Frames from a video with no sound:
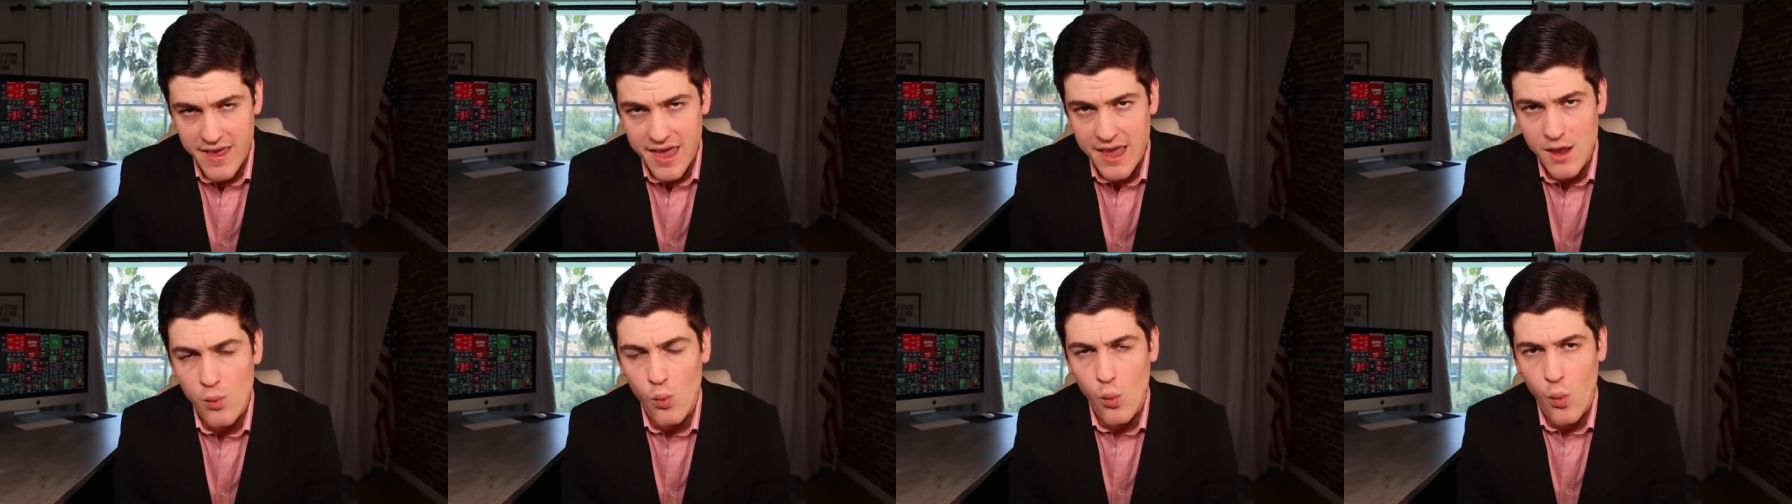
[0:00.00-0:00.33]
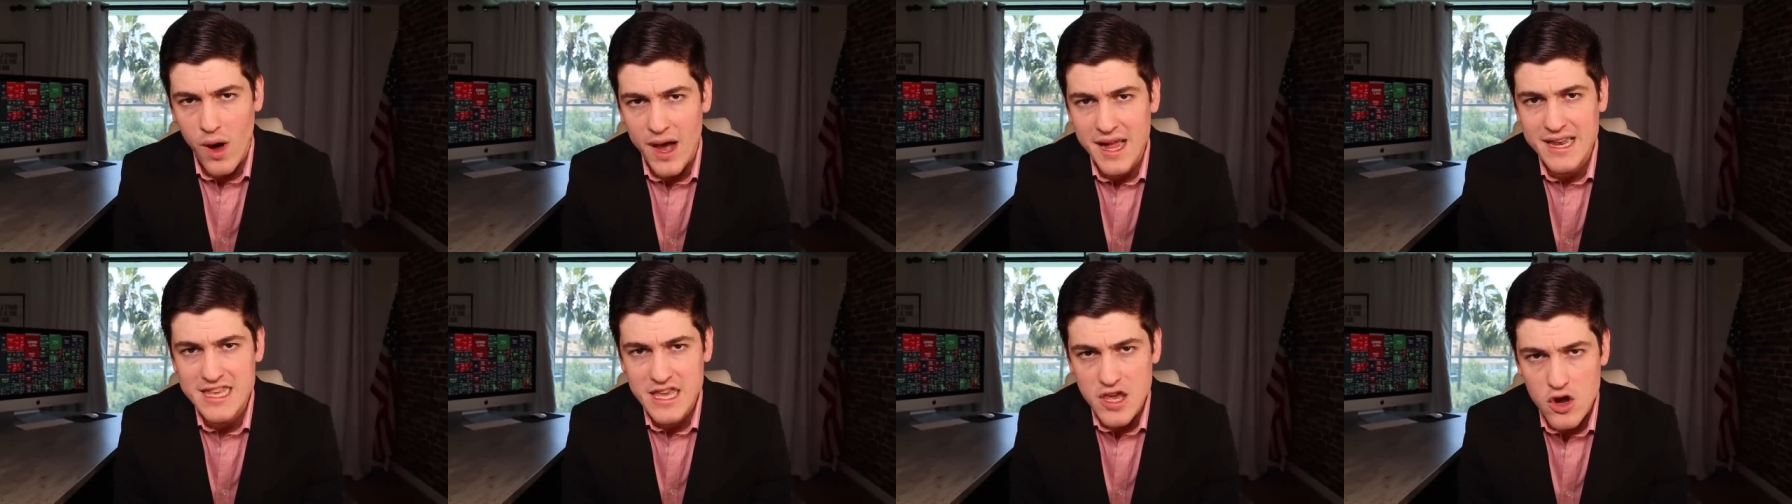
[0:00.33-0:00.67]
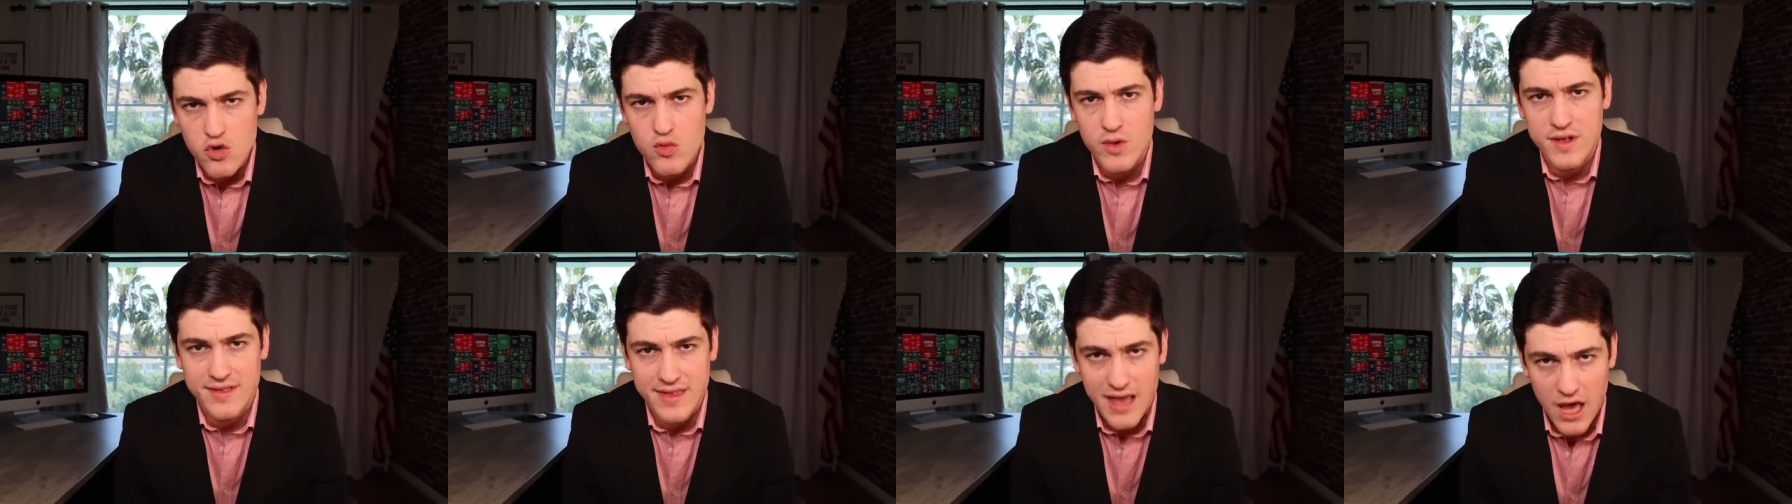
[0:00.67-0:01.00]
a one-year
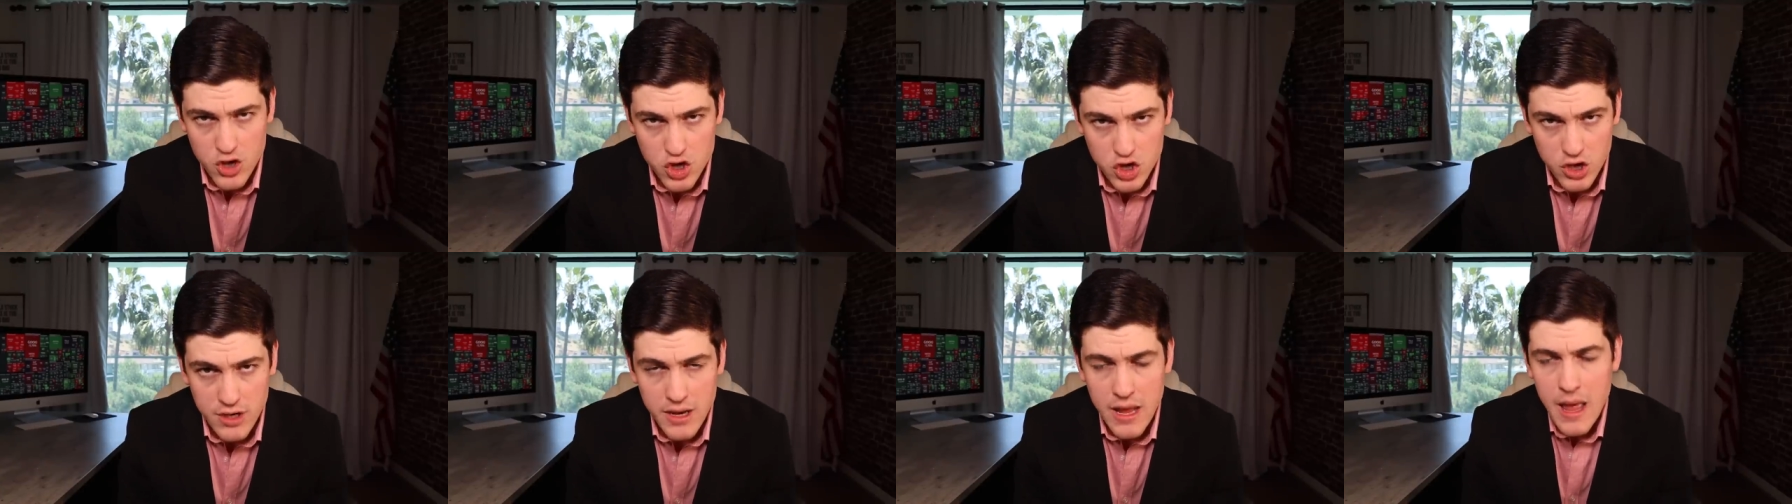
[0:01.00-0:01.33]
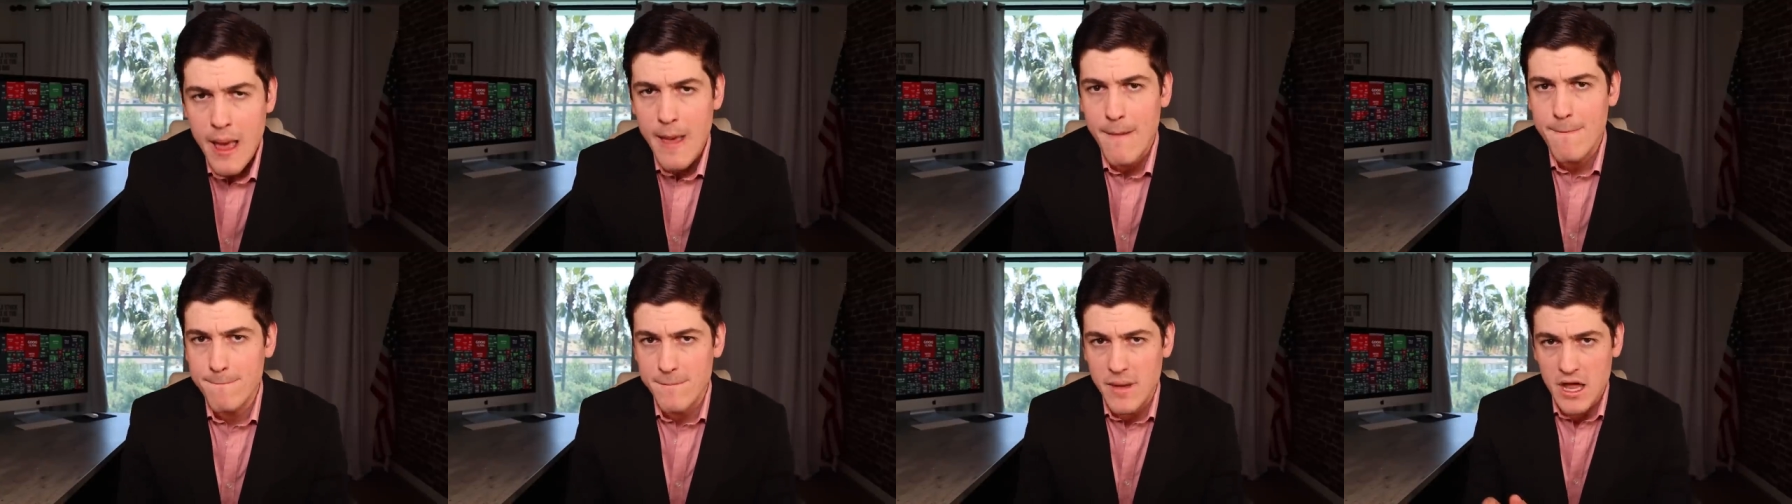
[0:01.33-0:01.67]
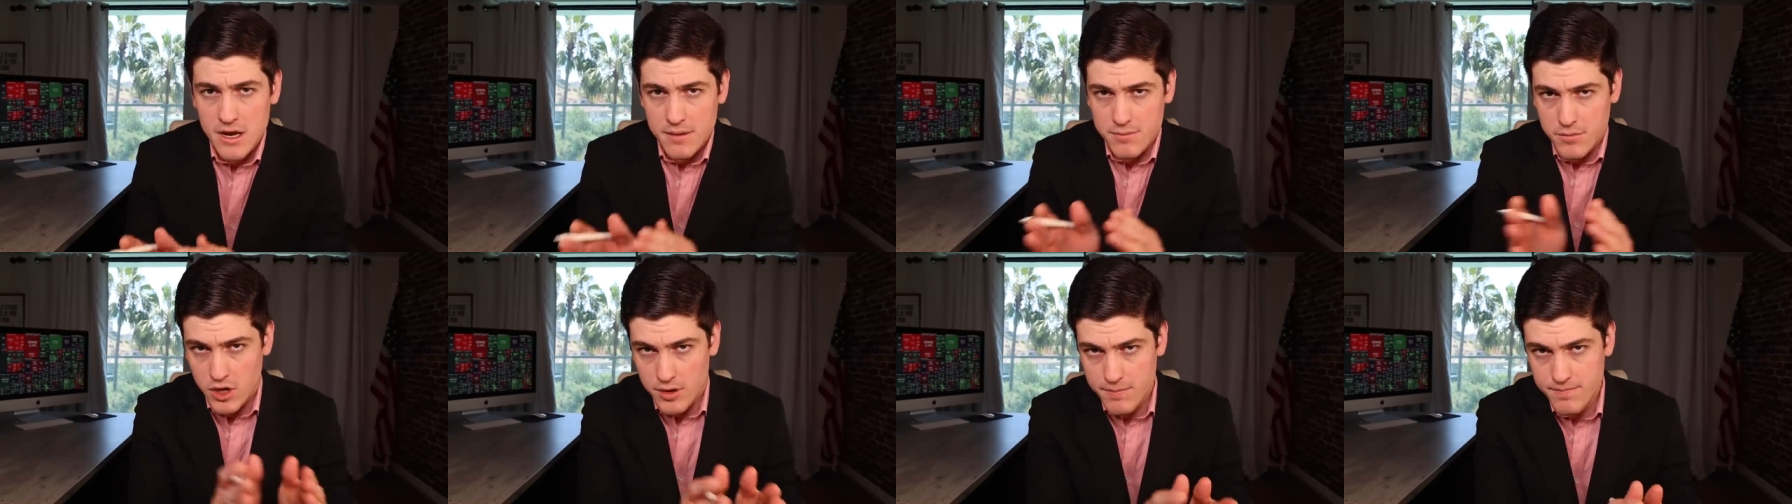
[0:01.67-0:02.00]
recession
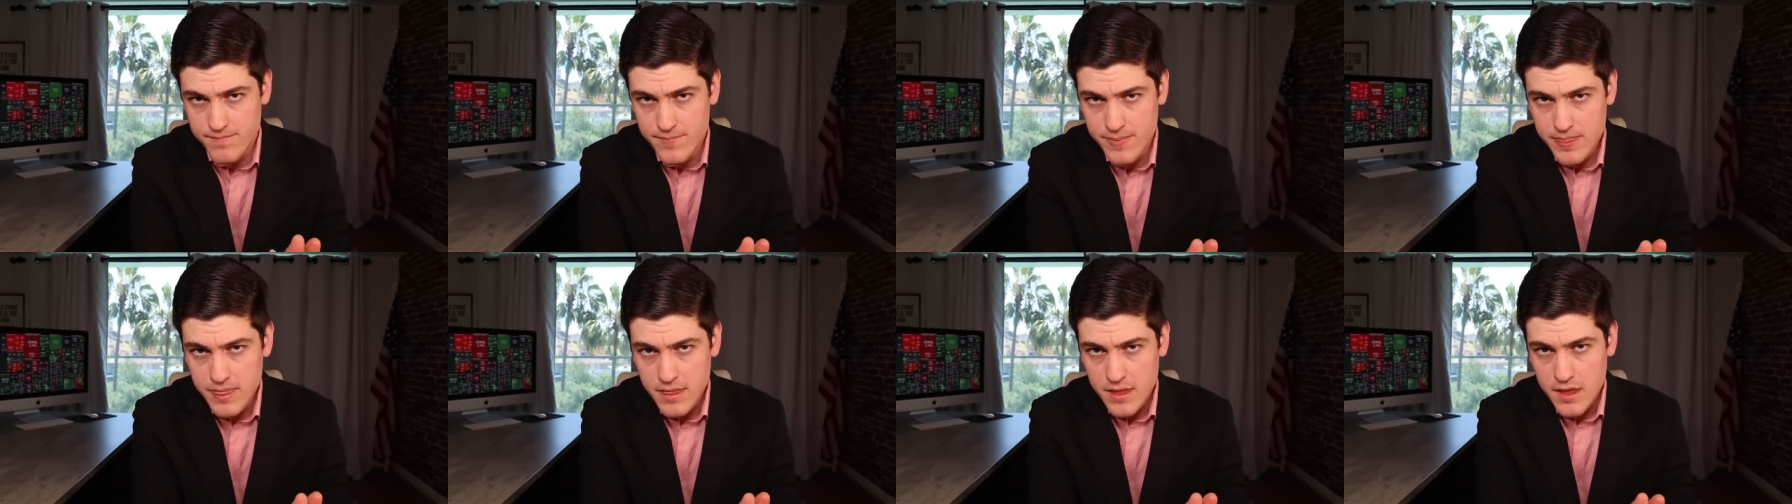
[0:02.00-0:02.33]
minimum